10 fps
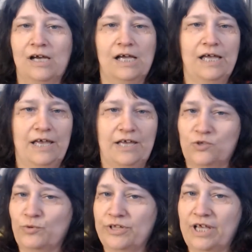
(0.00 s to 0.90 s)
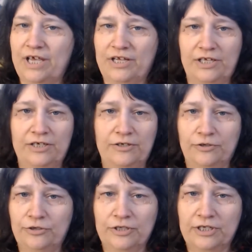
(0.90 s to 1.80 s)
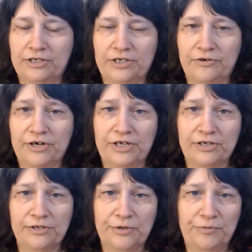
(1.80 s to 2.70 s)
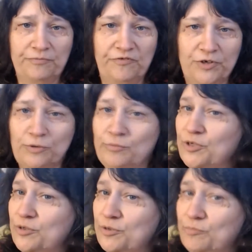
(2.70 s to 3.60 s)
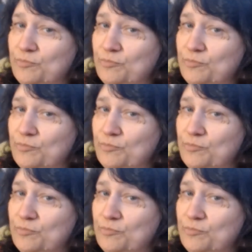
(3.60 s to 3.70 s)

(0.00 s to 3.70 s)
As with any good Terry Gilliam film, the